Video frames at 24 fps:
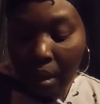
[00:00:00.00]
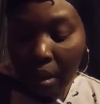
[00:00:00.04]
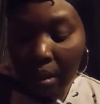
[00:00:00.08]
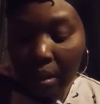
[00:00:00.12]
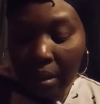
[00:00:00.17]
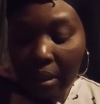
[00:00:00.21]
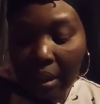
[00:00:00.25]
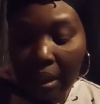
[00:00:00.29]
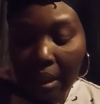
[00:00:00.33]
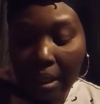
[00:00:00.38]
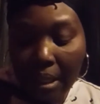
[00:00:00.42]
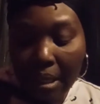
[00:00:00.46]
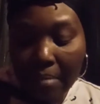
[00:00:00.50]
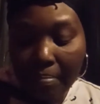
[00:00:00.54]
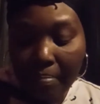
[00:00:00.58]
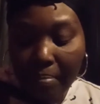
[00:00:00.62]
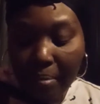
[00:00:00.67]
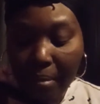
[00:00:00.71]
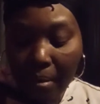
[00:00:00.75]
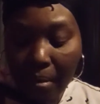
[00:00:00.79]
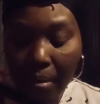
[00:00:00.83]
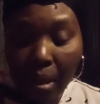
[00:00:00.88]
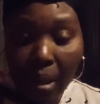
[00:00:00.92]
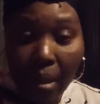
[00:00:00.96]
sleep
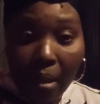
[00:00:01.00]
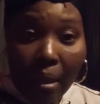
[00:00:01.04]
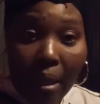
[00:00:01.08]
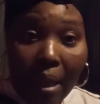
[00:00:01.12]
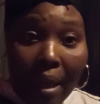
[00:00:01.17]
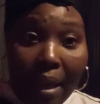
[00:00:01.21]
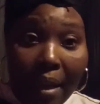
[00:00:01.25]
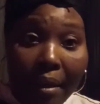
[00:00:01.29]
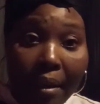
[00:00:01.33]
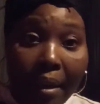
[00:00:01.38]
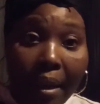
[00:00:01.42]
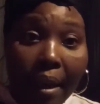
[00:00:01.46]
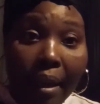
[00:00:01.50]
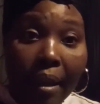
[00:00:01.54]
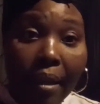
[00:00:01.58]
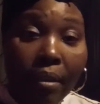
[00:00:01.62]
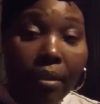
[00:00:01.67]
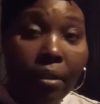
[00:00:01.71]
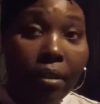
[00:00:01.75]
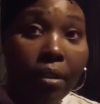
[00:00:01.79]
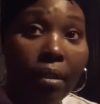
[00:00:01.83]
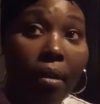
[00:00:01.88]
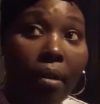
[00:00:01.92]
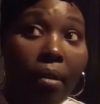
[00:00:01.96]
at night,
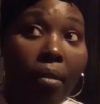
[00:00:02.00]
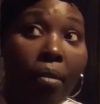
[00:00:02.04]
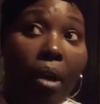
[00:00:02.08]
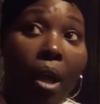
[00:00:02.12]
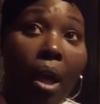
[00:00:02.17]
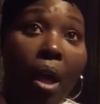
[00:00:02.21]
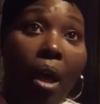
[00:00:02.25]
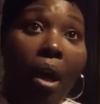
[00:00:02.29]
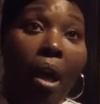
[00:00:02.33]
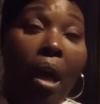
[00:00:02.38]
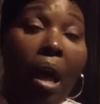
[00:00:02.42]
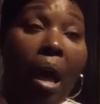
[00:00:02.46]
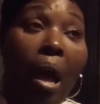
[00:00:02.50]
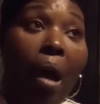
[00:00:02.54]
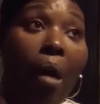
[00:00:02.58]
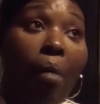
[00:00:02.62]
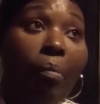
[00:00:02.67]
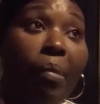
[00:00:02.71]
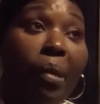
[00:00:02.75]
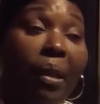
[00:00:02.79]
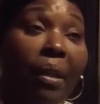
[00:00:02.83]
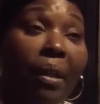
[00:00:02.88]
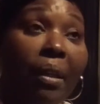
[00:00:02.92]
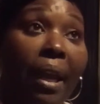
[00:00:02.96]
so I'll
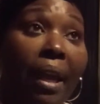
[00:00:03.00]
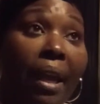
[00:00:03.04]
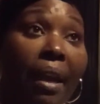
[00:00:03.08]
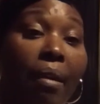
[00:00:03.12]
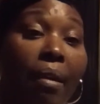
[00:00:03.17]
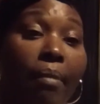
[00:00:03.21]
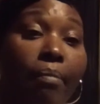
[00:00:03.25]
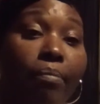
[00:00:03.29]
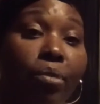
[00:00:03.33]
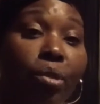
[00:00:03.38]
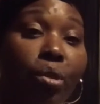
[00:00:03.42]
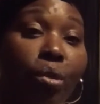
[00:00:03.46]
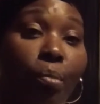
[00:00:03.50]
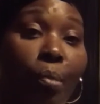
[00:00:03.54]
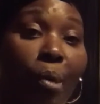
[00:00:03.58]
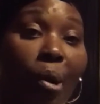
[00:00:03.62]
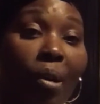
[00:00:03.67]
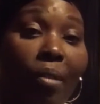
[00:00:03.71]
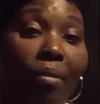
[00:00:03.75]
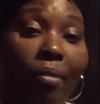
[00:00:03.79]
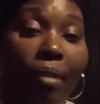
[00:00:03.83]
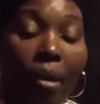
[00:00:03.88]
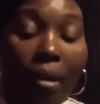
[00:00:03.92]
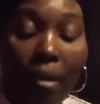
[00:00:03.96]
pick that up
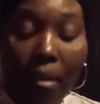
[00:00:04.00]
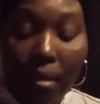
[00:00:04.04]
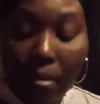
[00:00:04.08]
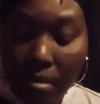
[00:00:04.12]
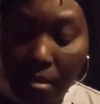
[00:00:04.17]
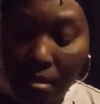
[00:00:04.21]
tomorrow.